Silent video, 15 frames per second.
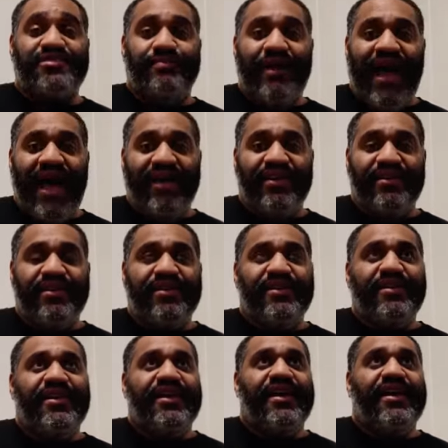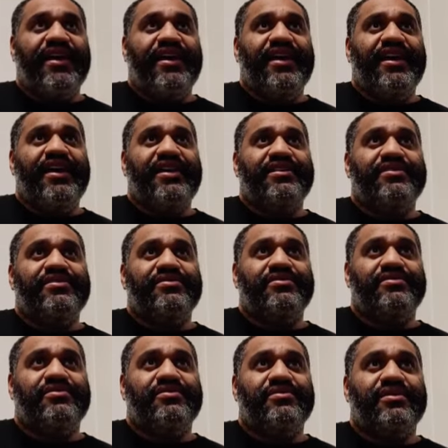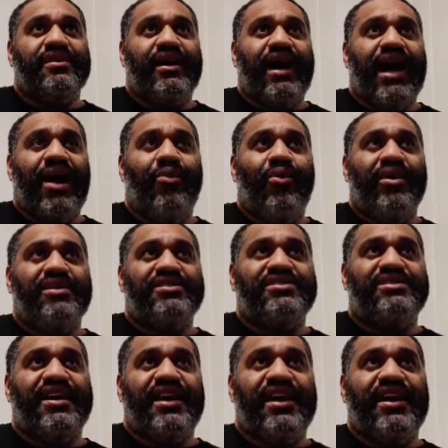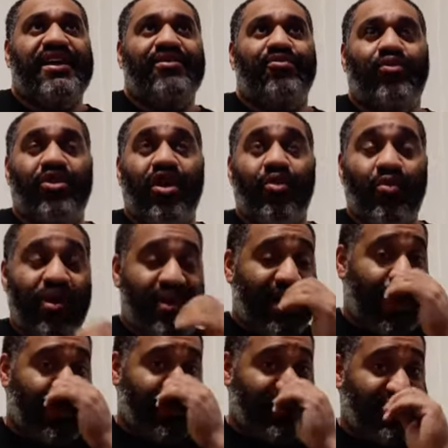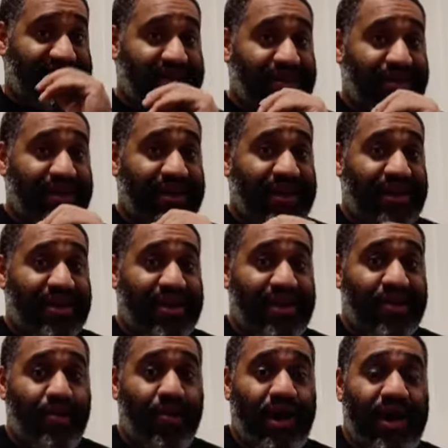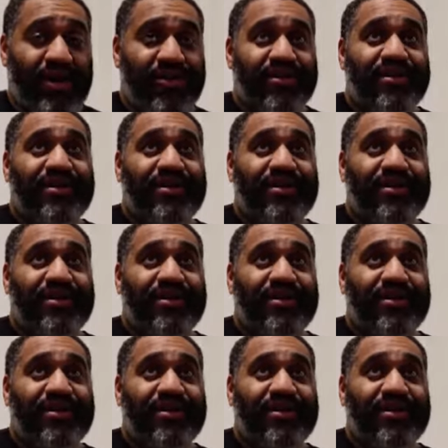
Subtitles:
back in, I want to say, one-on-one competition in a while.